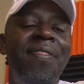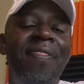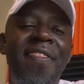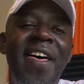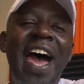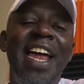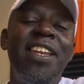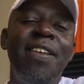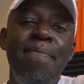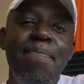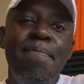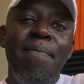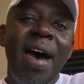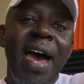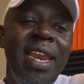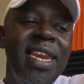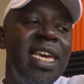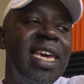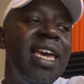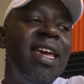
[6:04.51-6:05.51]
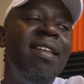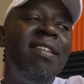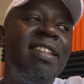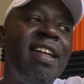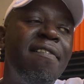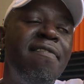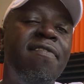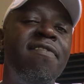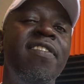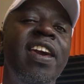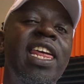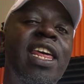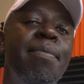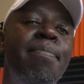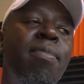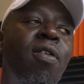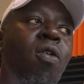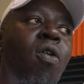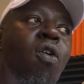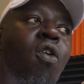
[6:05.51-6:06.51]
that money is
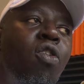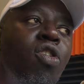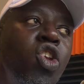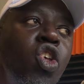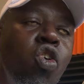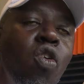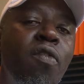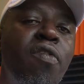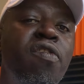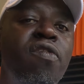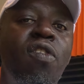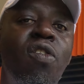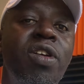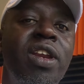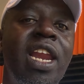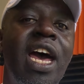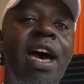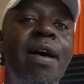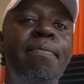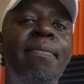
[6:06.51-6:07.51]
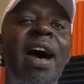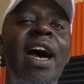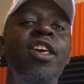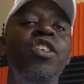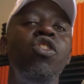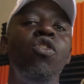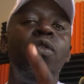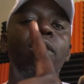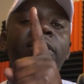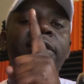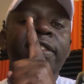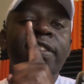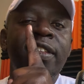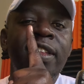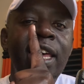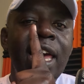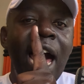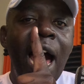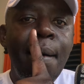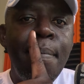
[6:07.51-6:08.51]
available on your phone number, you will
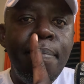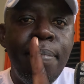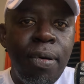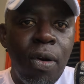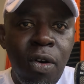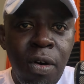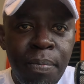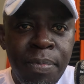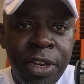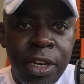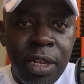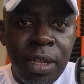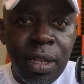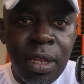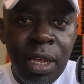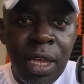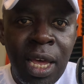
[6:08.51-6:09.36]
see a prompt.